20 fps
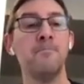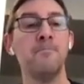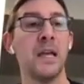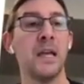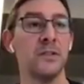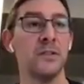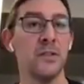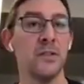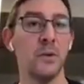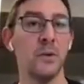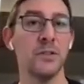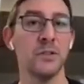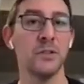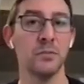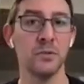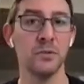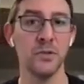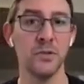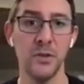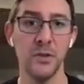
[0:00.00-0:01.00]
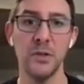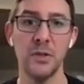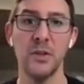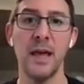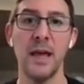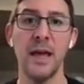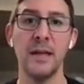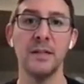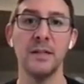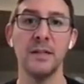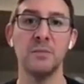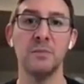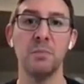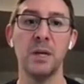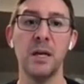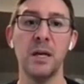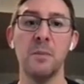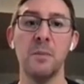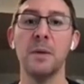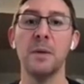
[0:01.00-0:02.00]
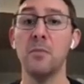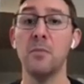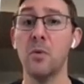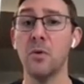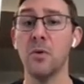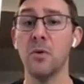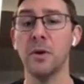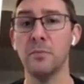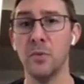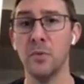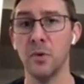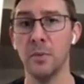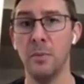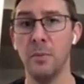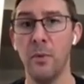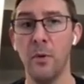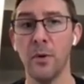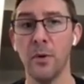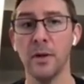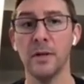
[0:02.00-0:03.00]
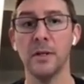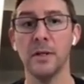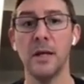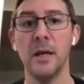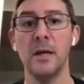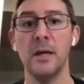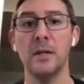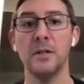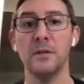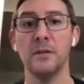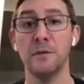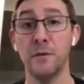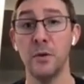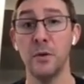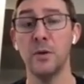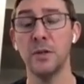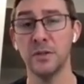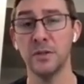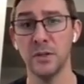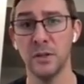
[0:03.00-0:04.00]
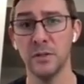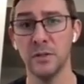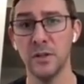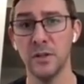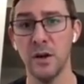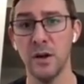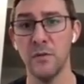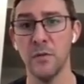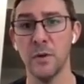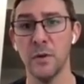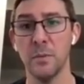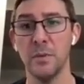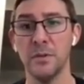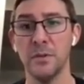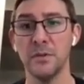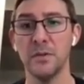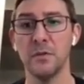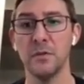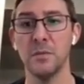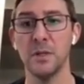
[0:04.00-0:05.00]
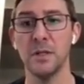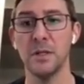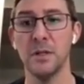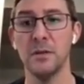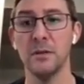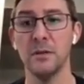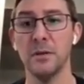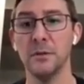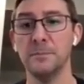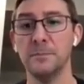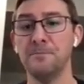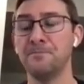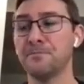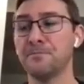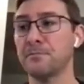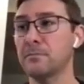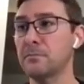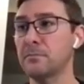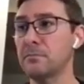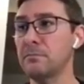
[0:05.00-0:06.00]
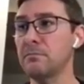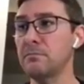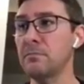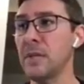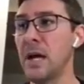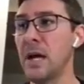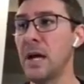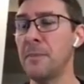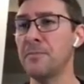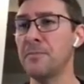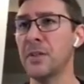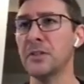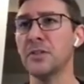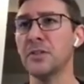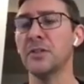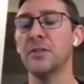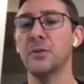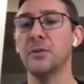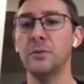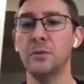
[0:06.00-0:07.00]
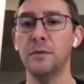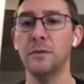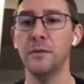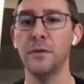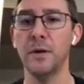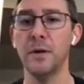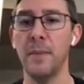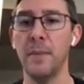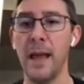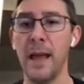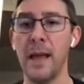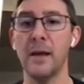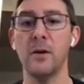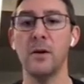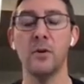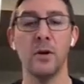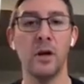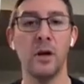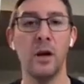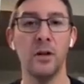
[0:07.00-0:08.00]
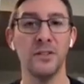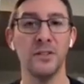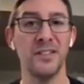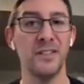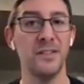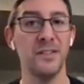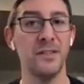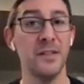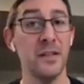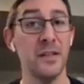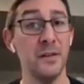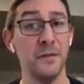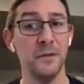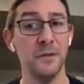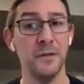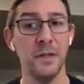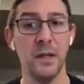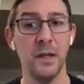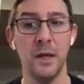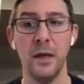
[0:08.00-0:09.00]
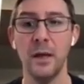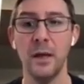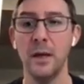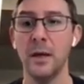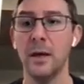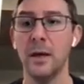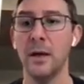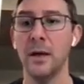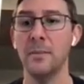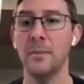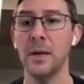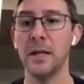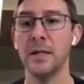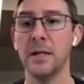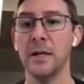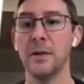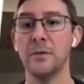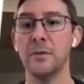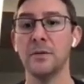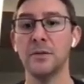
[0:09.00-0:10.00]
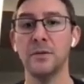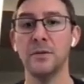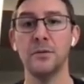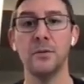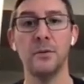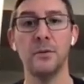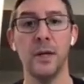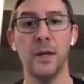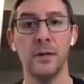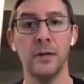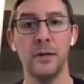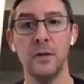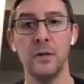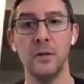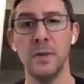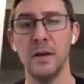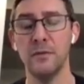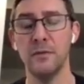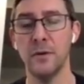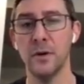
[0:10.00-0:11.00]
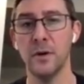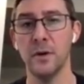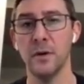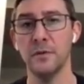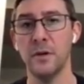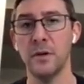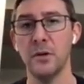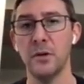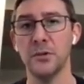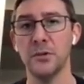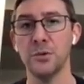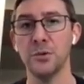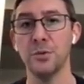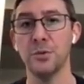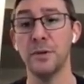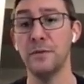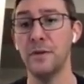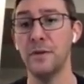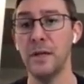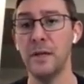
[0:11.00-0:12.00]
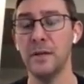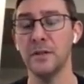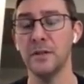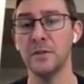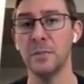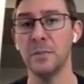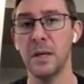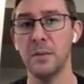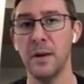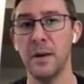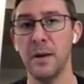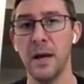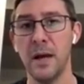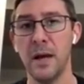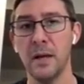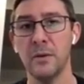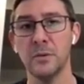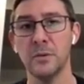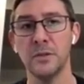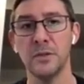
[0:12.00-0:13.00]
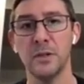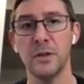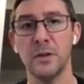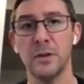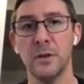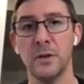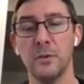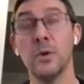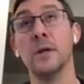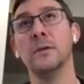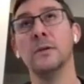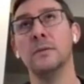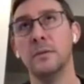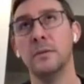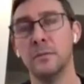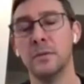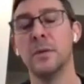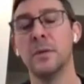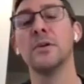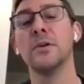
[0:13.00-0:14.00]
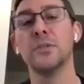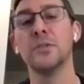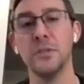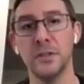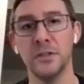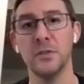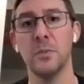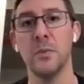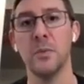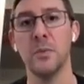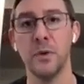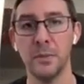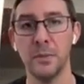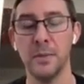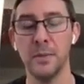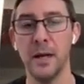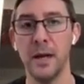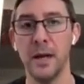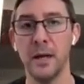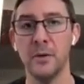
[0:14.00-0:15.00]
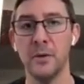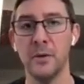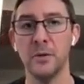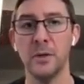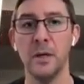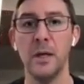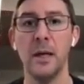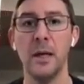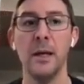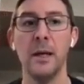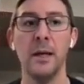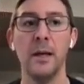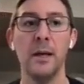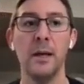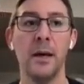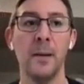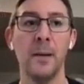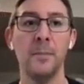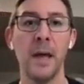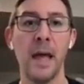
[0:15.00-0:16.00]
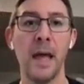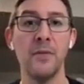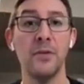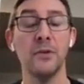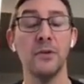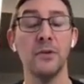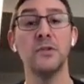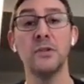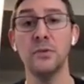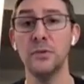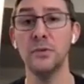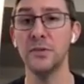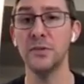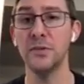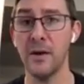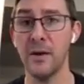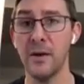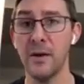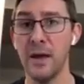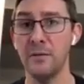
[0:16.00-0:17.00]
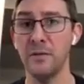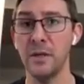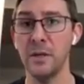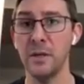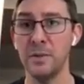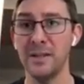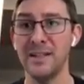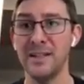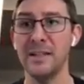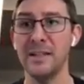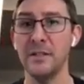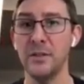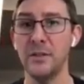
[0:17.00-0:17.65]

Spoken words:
And so as a result of that, it's becoming more and more important to focus on software bills of material. There's a tool from Anchor called Sift, and another tool that you may have heard of called Trivy that's made by Aqua Security, well, commercially supported by Aqua. And those tools now have the ability